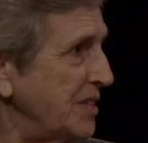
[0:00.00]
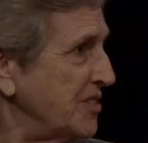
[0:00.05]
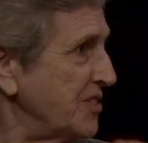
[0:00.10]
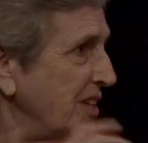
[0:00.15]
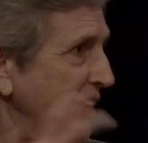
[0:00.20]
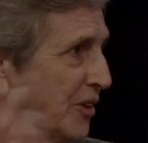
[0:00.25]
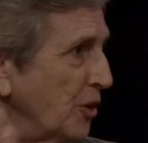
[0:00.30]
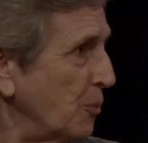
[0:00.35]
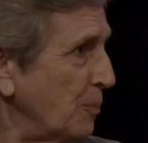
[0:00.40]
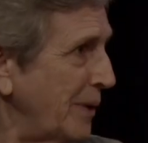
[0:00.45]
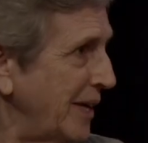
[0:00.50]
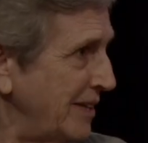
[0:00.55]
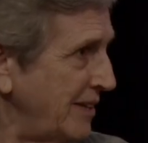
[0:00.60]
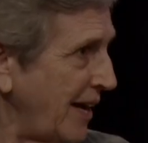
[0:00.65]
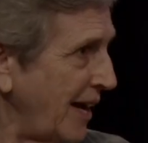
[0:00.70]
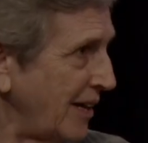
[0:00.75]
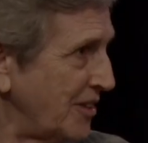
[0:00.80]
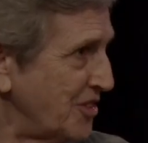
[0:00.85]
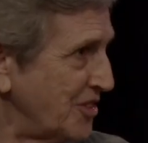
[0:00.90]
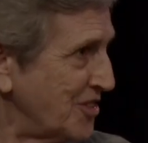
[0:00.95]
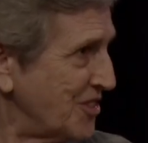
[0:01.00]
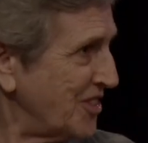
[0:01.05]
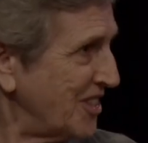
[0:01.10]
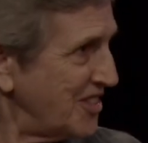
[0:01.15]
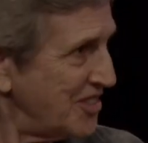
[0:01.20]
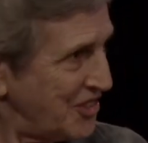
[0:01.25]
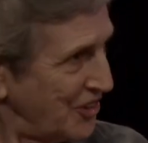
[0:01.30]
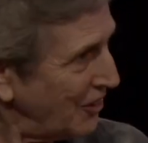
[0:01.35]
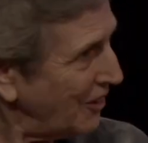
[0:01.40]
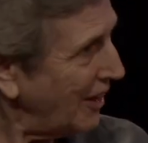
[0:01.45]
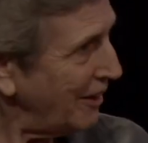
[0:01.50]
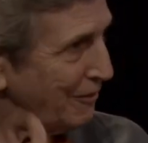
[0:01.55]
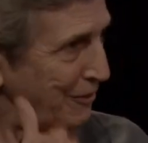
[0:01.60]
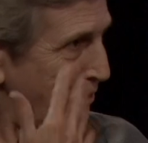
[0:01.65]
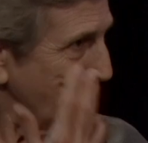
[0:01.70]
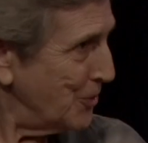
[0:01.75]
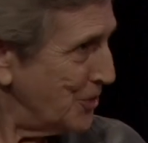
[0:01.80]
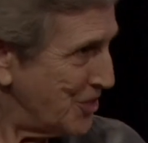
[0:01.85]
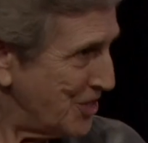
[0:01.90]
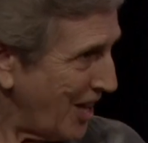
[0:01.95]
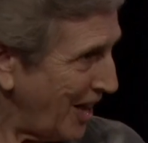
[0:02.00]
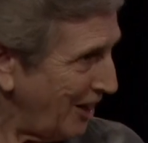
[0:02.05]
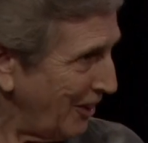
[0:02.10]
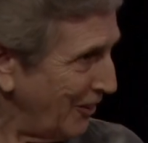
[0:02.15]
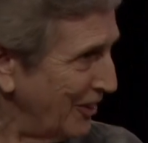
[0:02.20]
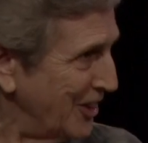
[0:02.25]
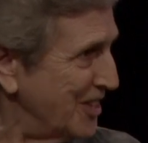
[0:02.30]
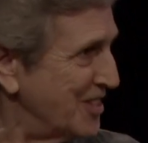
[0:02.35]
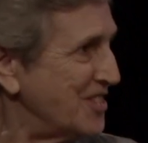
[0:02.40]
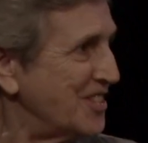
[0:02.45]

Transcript: they don't pay taxes, they still have huge salaries,